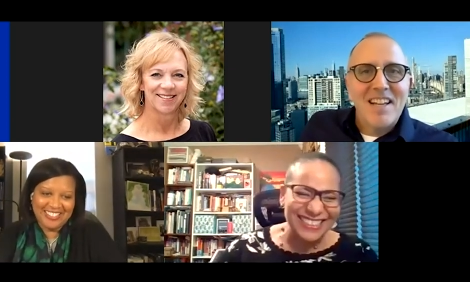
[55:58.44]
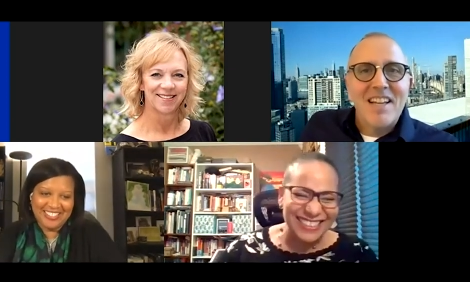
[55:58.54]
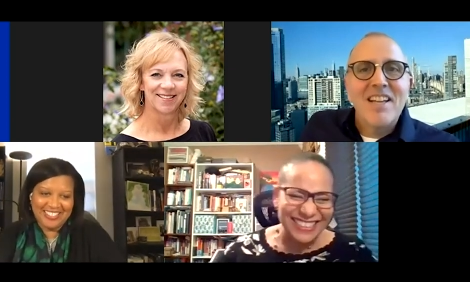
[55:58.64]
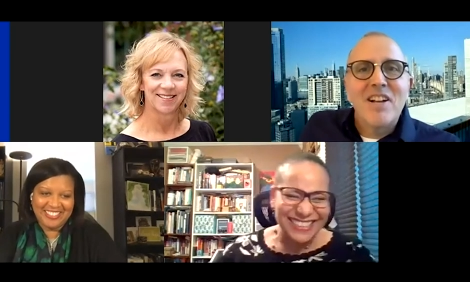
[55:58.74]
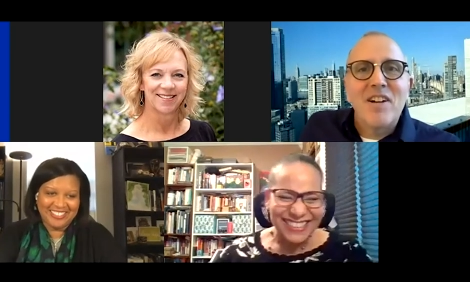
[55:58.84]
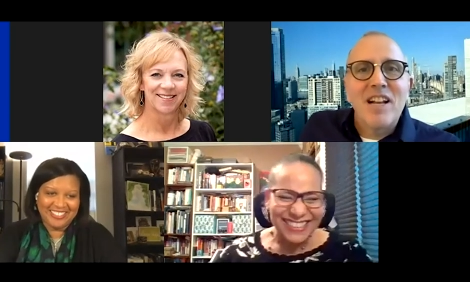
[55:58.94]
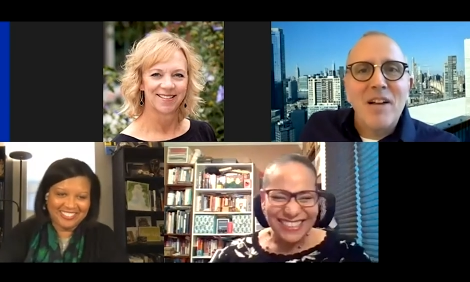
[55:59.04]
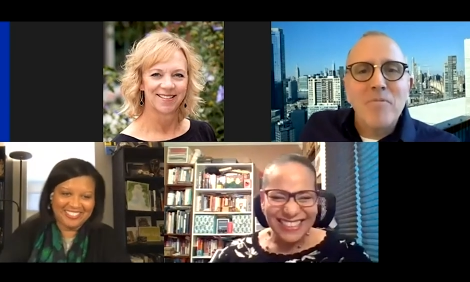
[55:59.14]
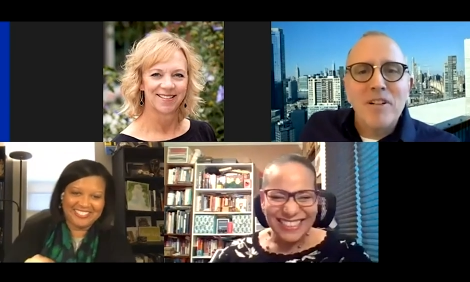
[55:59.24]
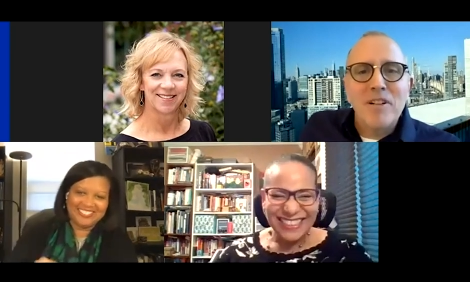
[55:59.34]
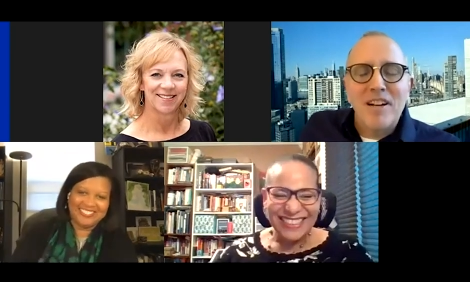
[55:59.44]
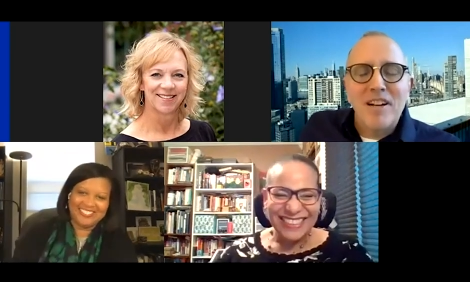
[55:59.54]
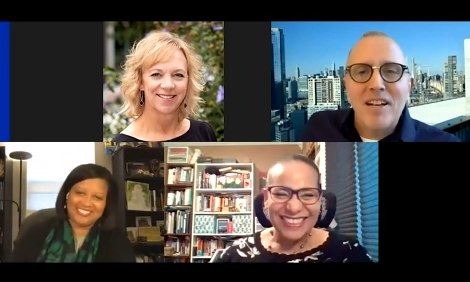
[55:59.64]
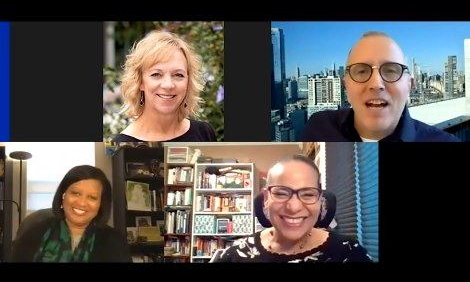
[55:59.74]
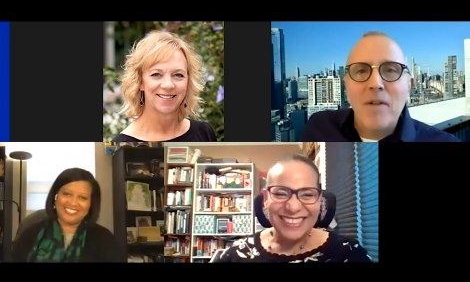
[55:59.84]
Speaker 1: You know, and I would uh,
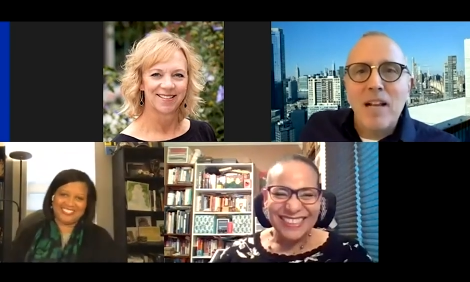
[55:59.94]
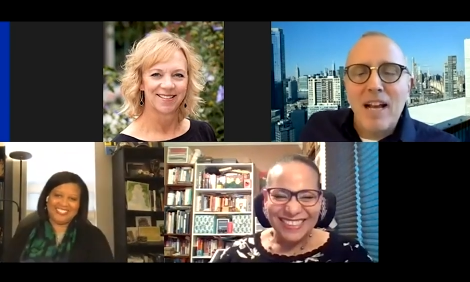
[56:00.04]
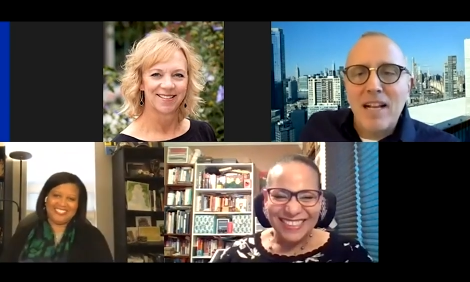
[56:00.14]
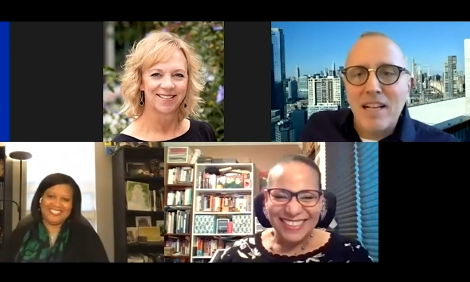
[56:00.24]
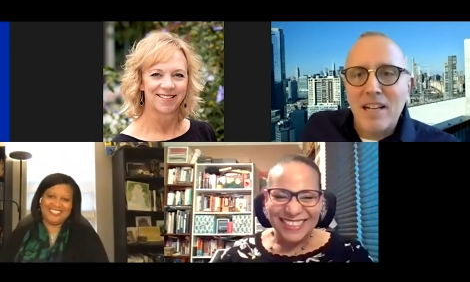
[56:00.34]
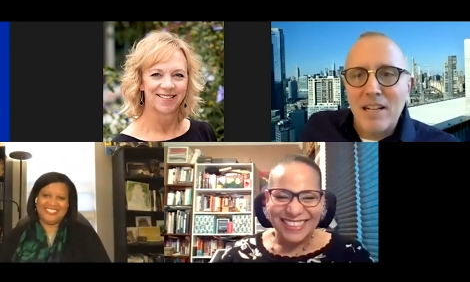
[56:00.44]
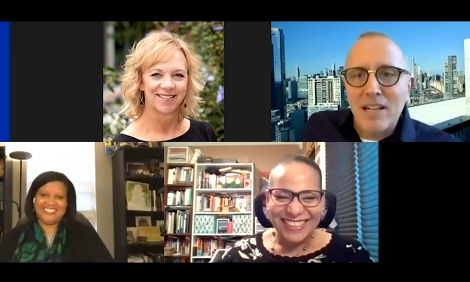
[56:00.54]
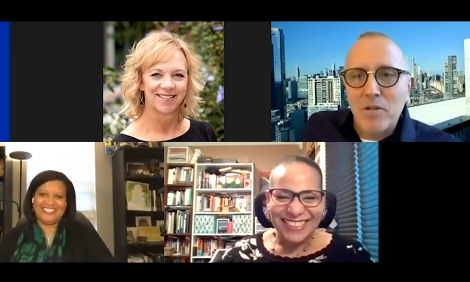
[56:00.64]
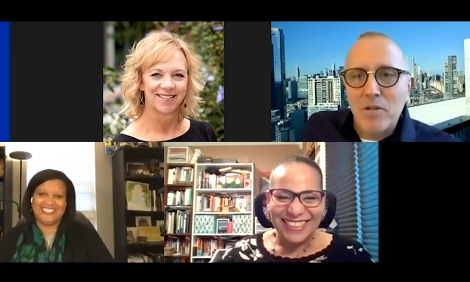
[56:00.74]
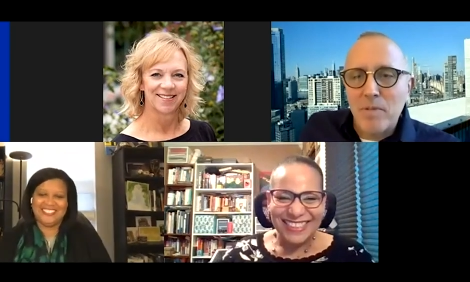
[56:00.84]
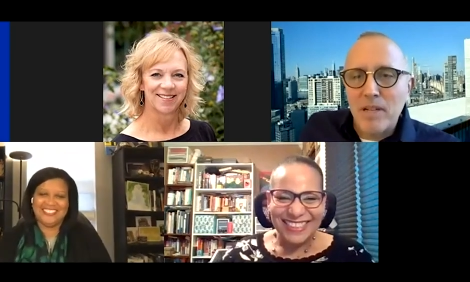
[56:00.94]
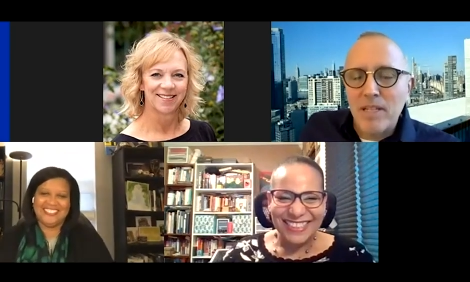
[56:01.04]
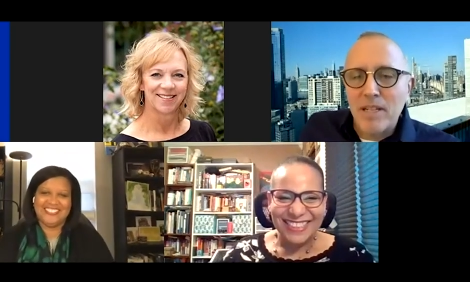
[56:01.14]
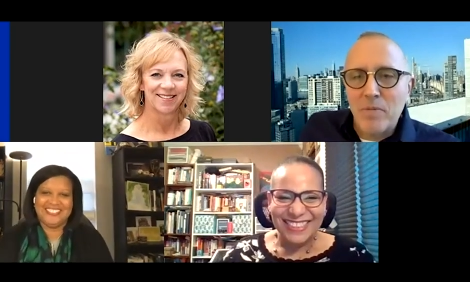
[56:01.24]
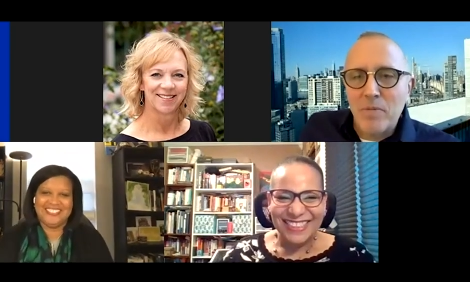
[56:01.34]
I would add, and it sort of bleeds
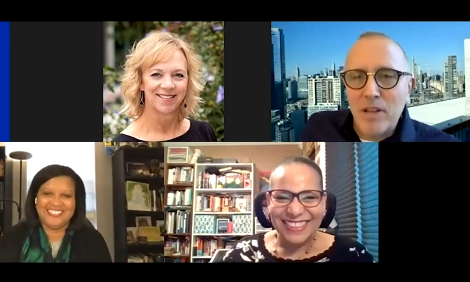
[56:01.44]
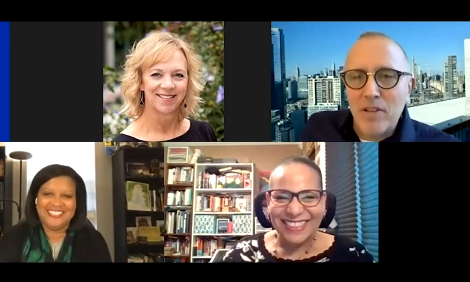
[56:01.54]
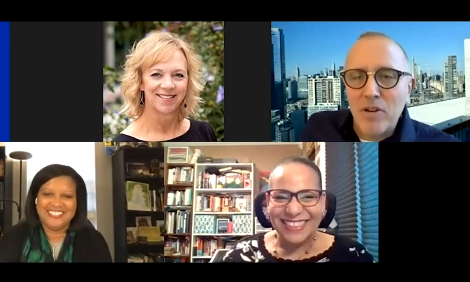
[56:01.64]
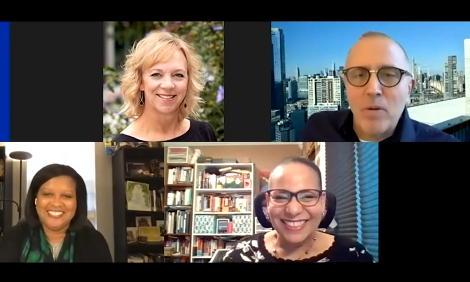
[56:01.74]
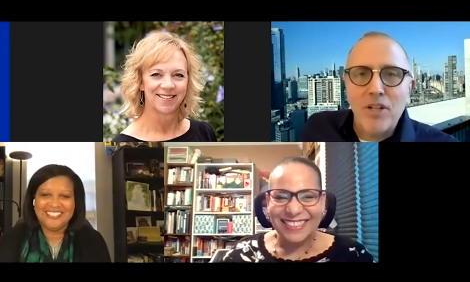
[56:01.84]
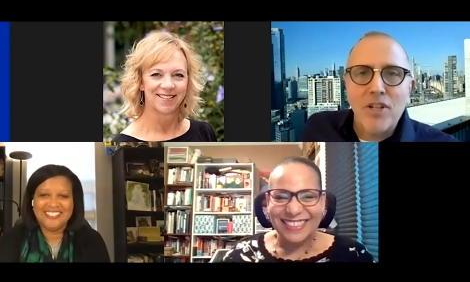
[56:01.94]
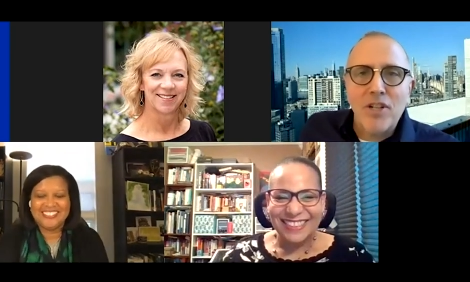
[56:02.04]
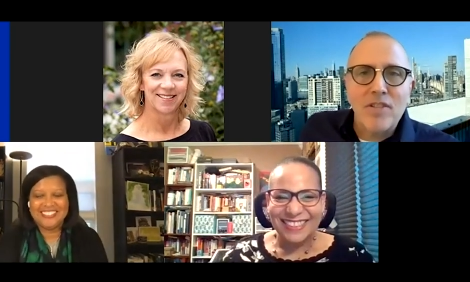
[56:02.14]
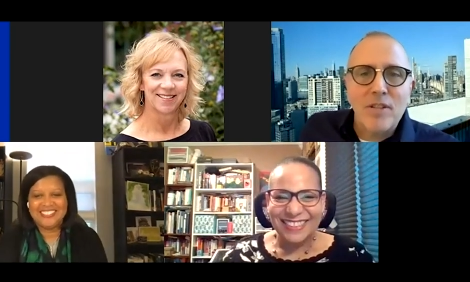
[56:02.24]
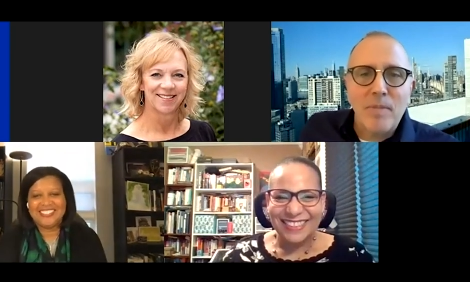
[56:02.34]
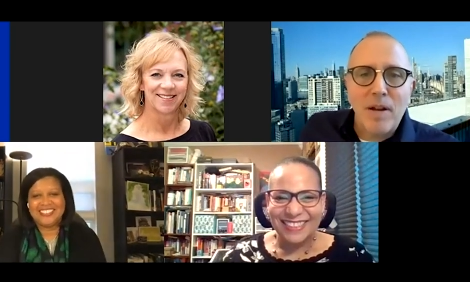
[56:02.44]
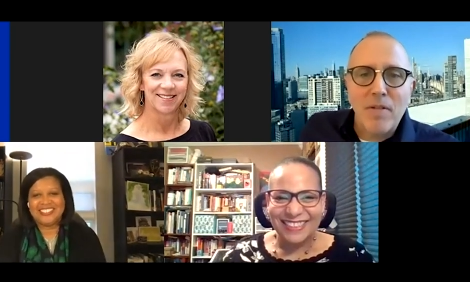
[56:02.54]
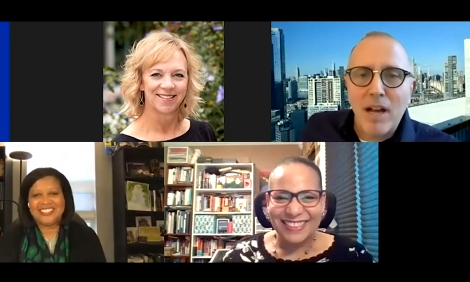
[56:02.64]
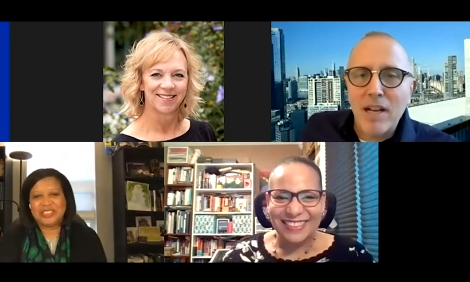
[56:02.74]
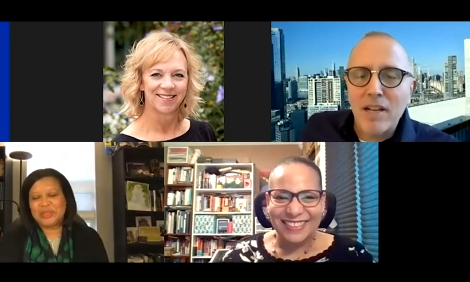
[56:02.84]
into one of the other questions about
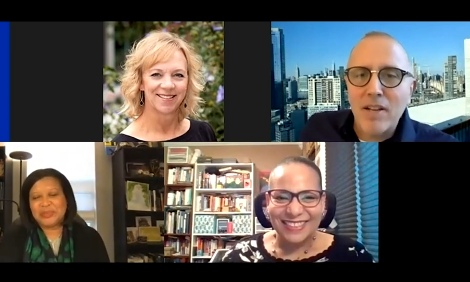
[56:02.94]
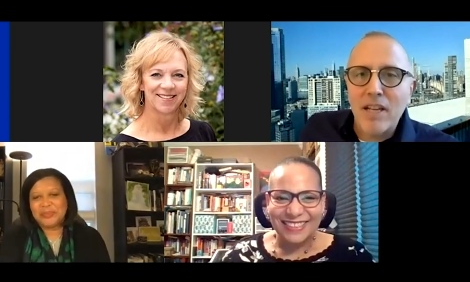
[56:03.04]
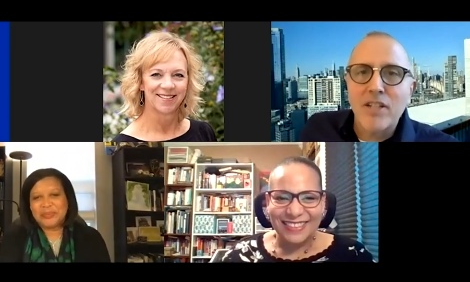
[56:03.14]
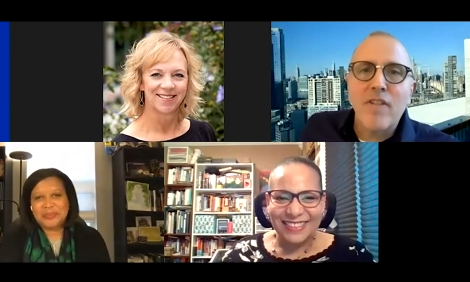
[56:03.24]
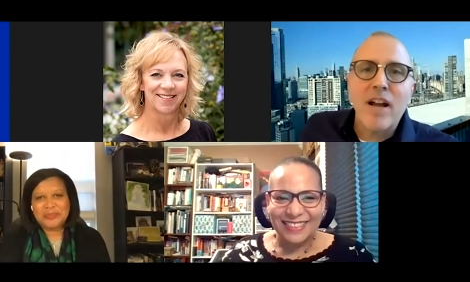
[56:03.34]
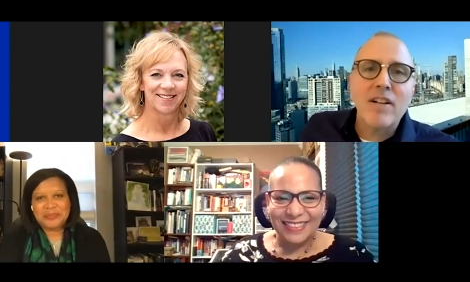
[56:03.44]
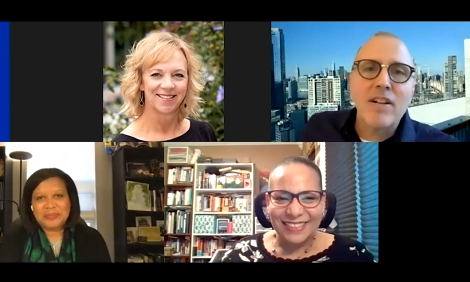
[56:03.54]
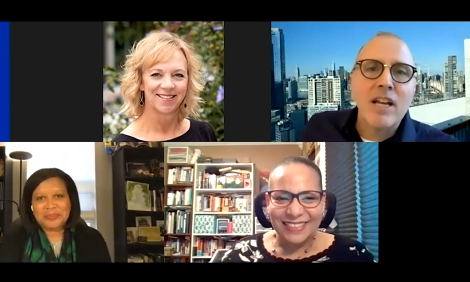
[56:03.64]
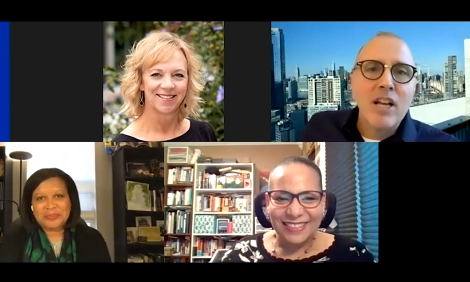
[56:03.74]
how do you engage faculty.